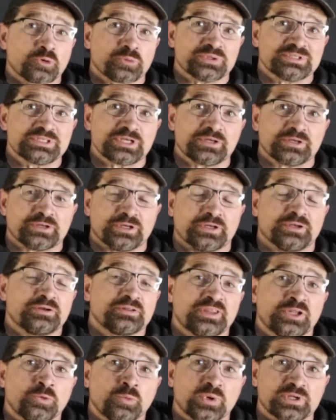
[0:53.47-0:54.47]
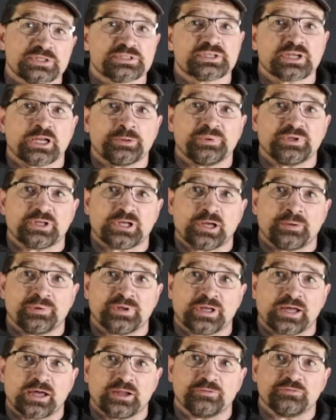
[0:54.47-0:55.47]
resilient than what's going to be
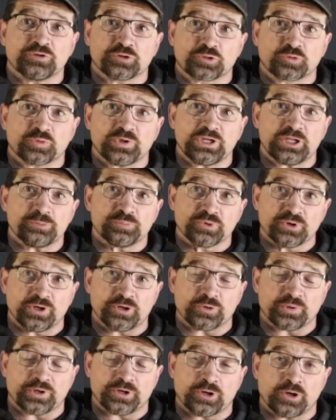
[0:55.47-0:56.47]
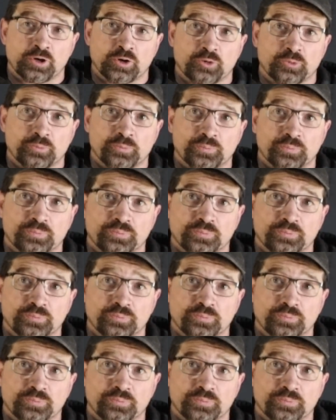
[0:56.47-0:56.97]
coming out of your 3D printer at home.